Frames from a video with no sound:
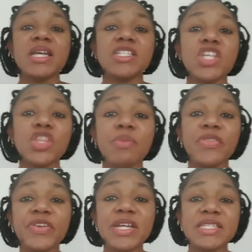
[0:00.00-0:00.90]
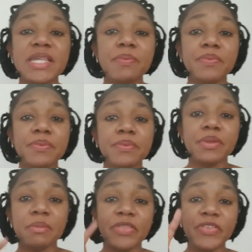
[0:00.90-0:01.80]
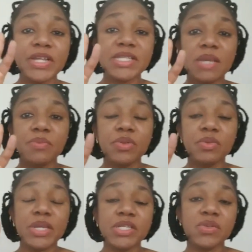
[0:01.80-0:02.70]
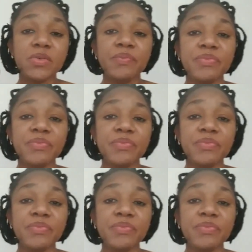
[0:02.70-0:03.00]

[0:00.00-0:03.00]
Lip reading: So number 3 tip would be to